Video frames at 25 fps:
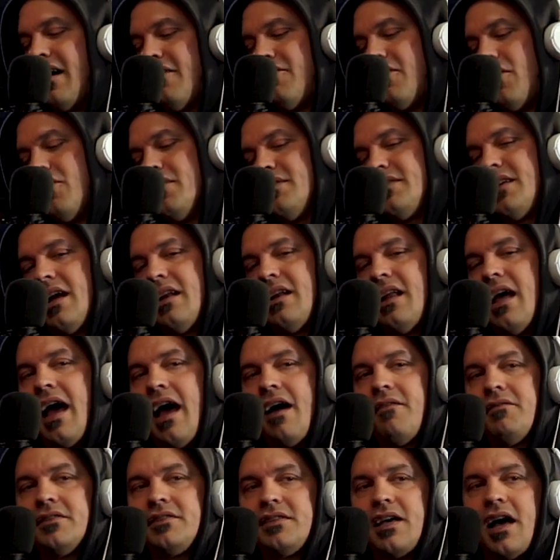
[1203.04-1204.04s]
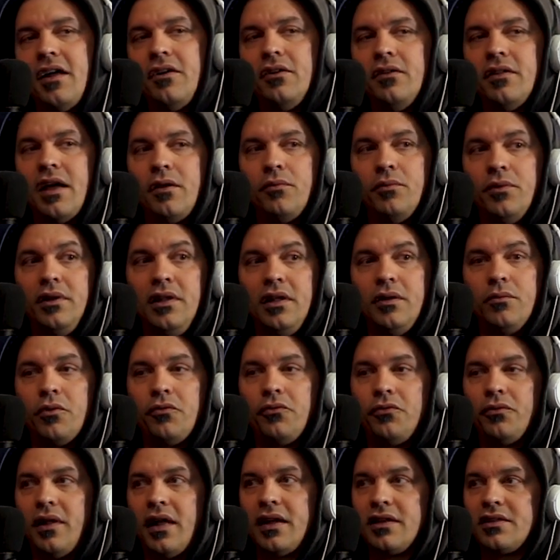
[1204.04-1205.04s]
I've always had to have a title that really
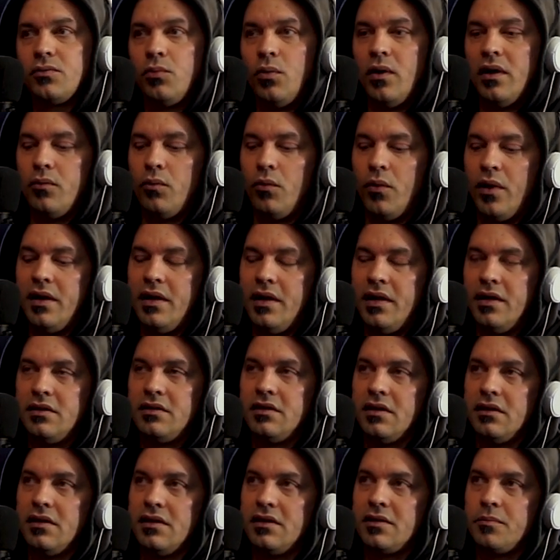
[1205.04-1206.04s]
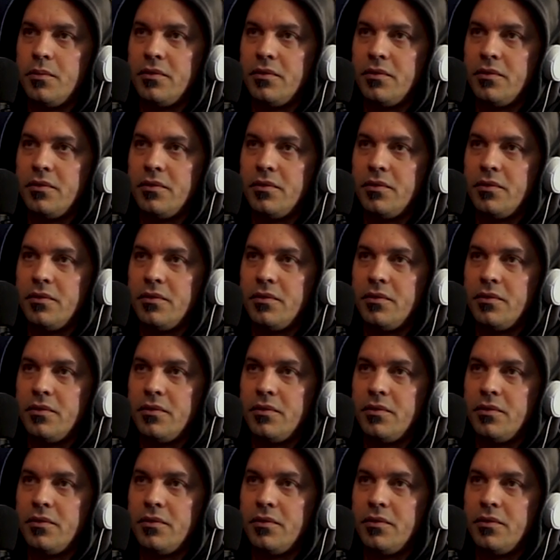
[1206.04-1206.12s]
reflects what went into this